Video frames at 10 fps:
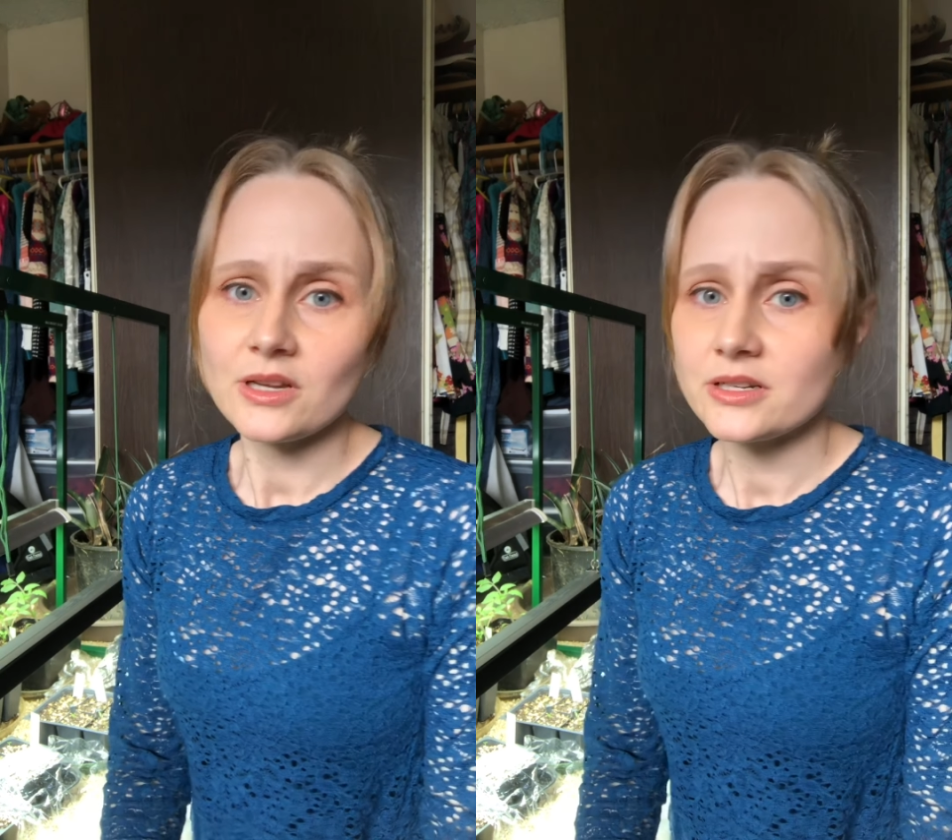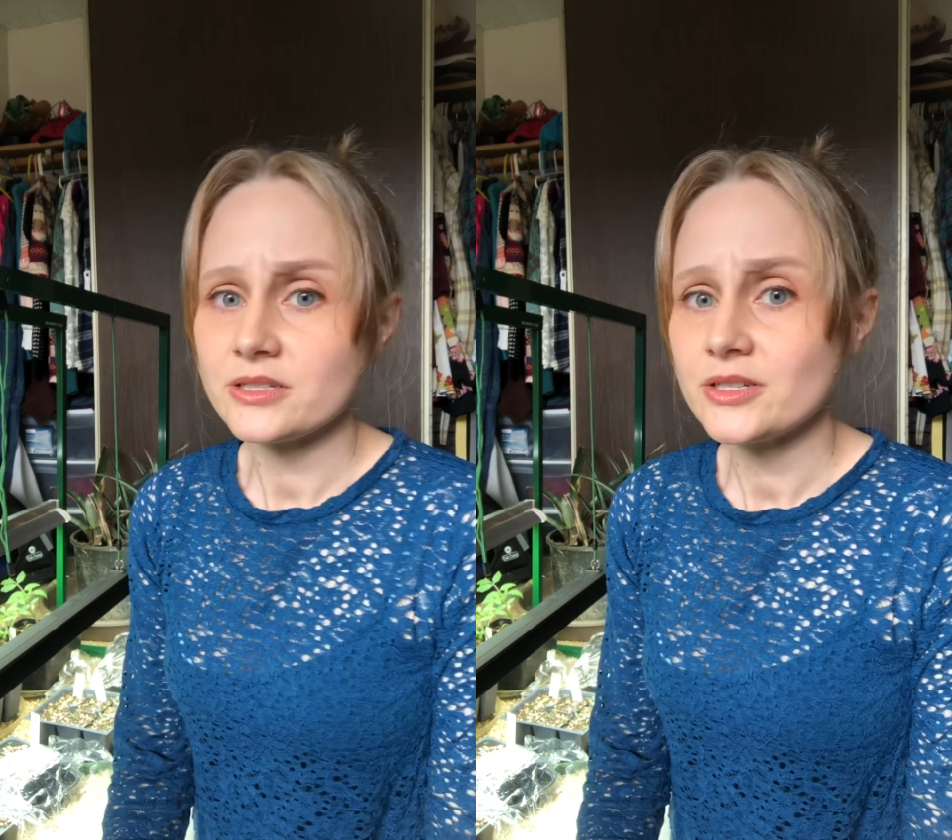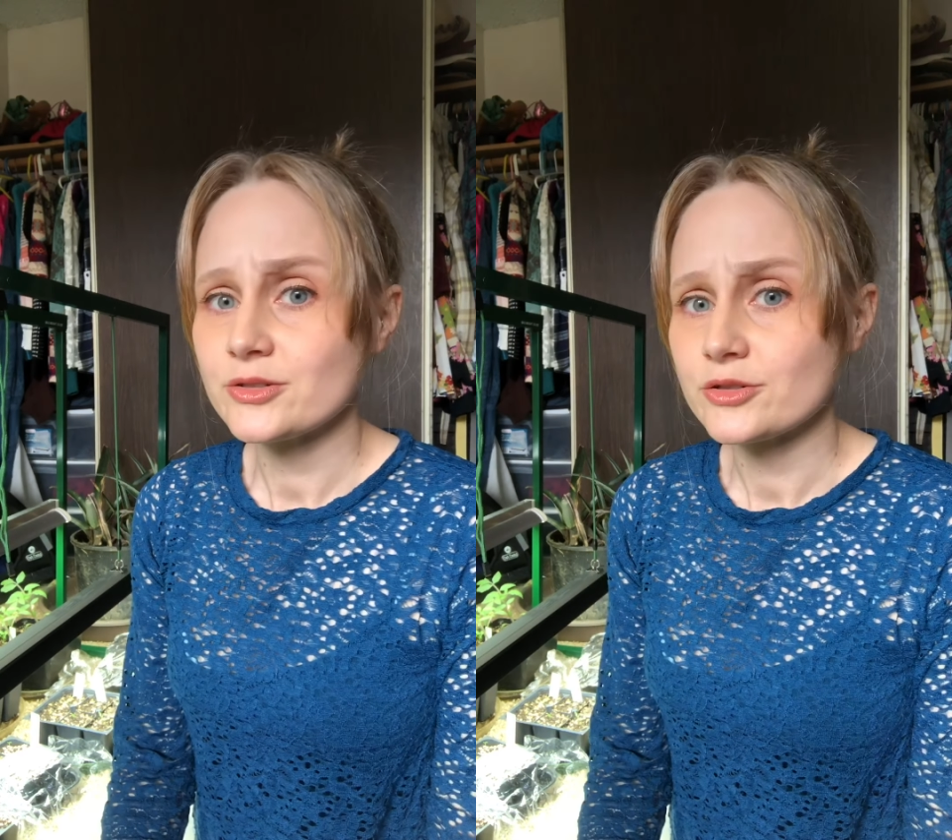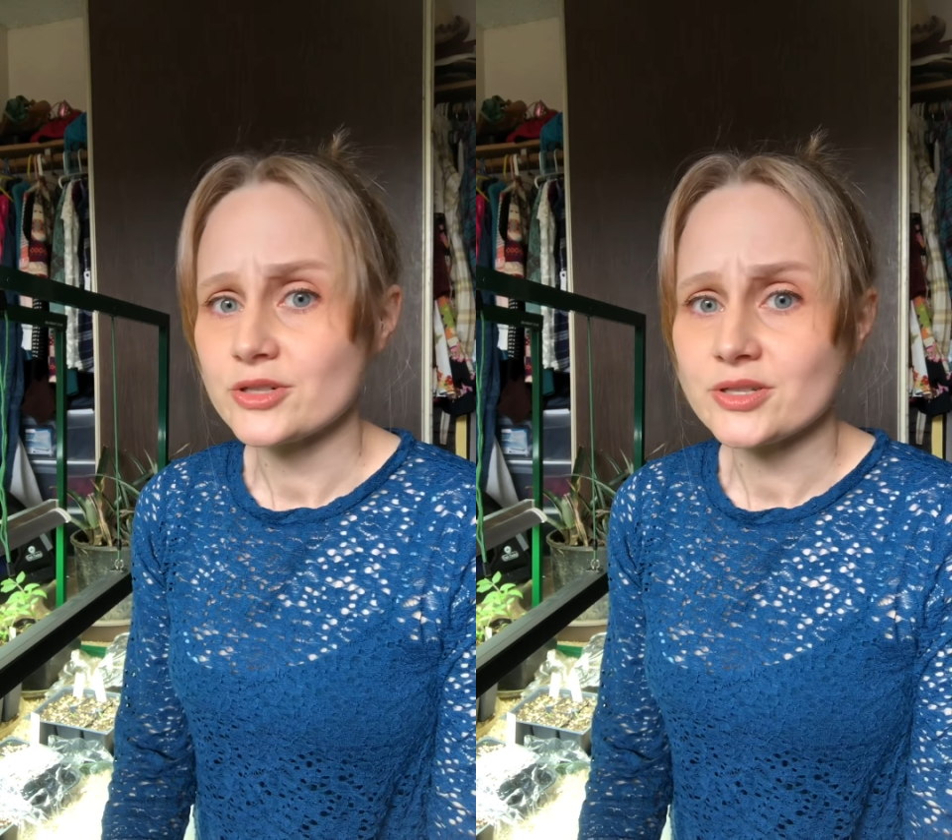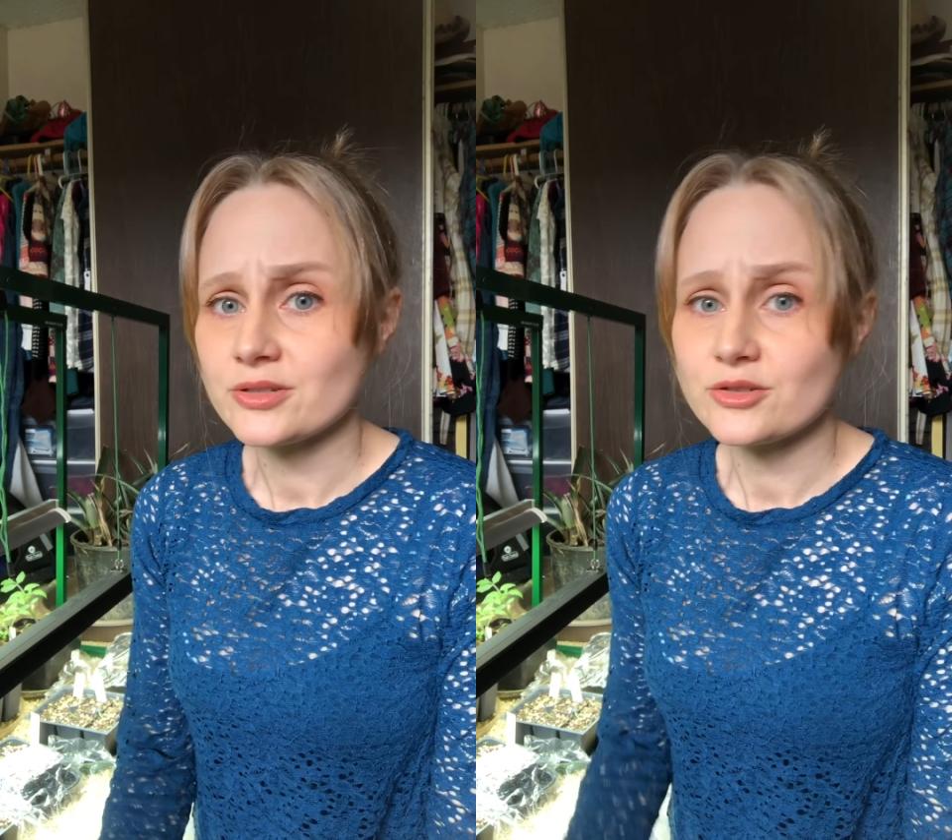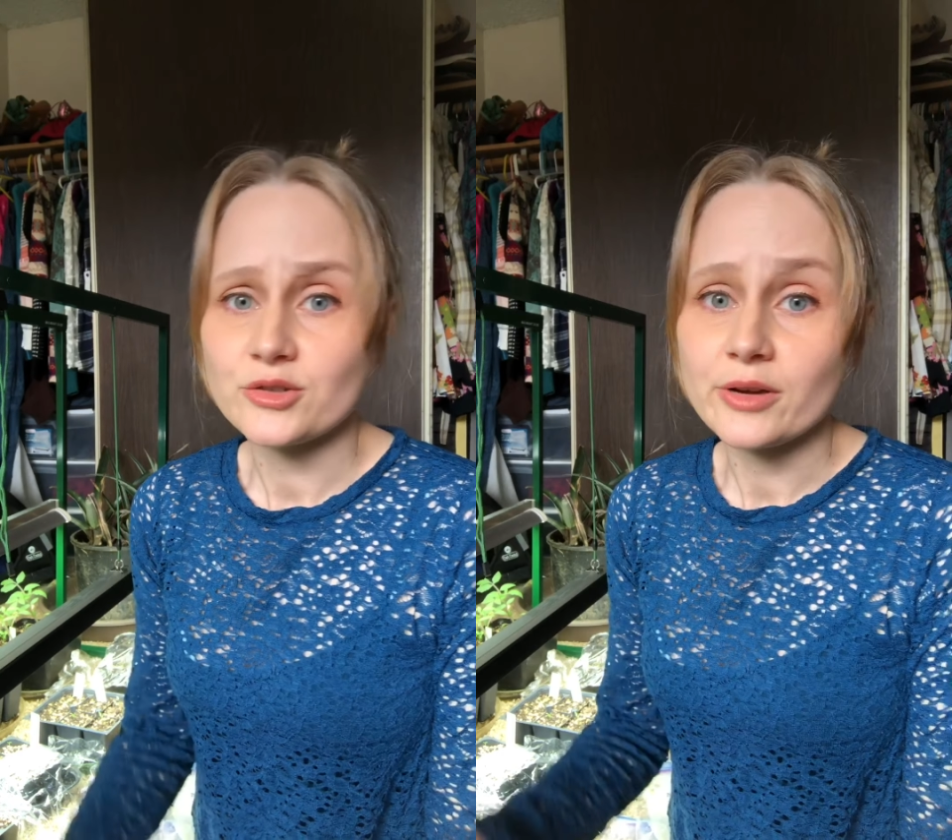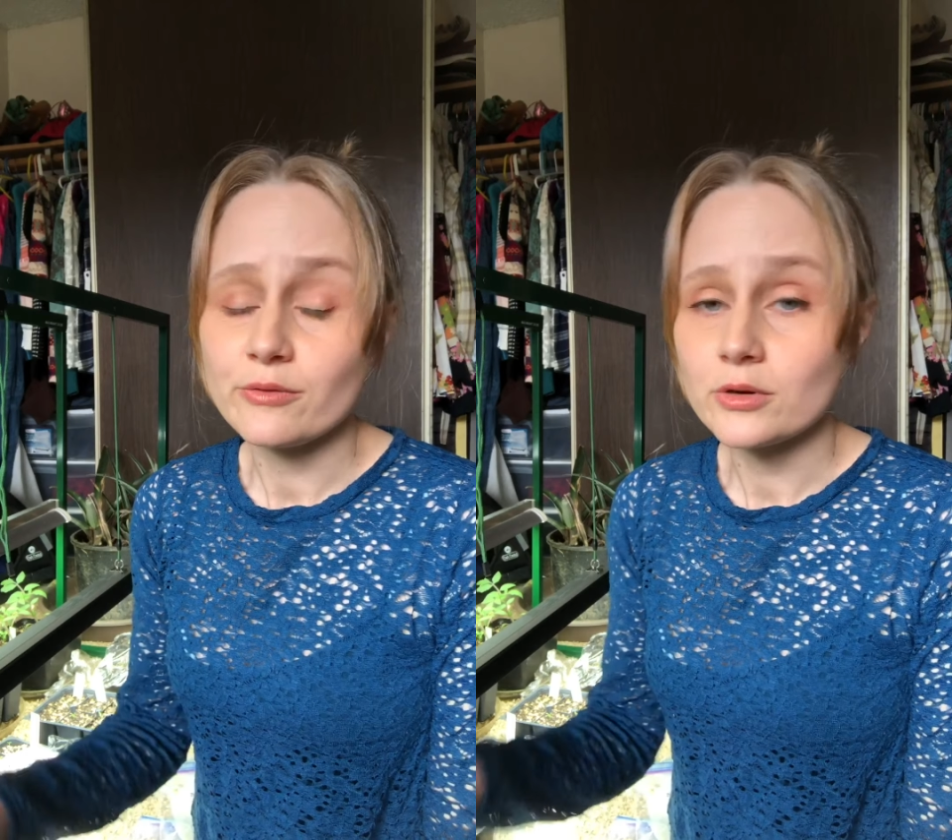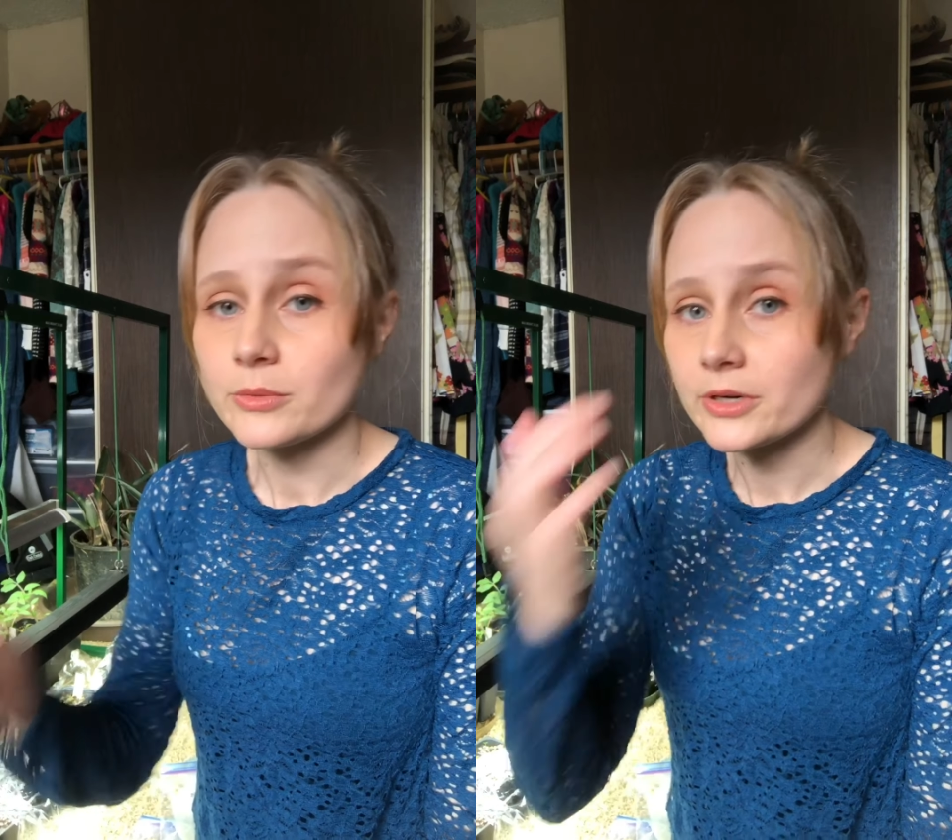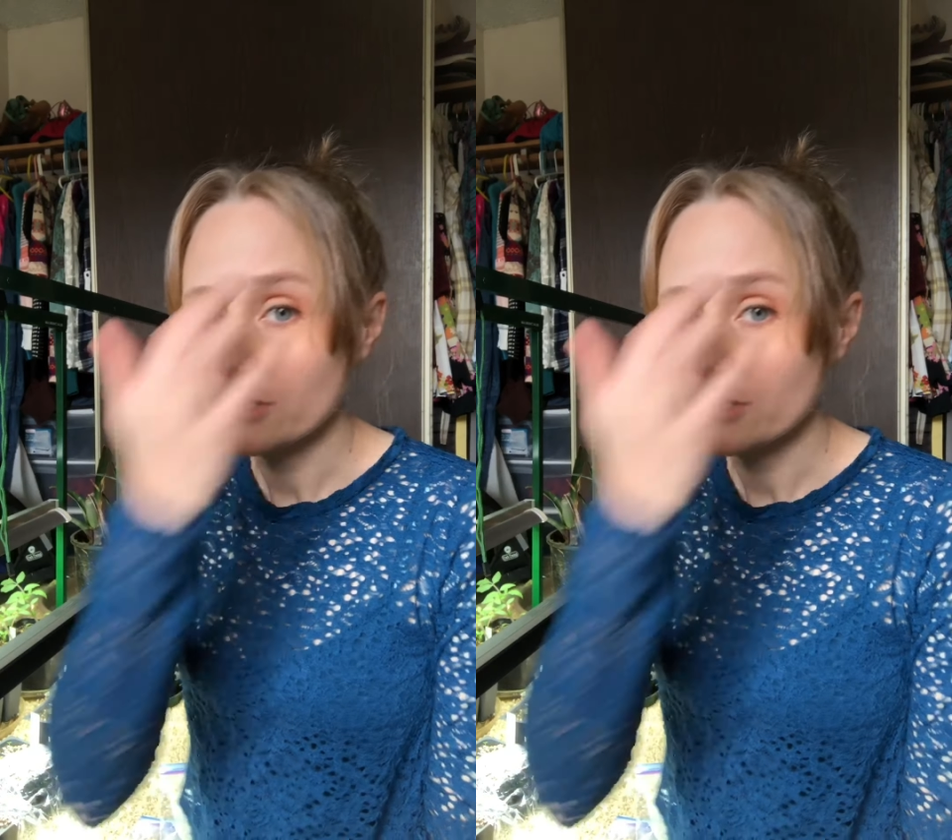of seeds are just straightforward,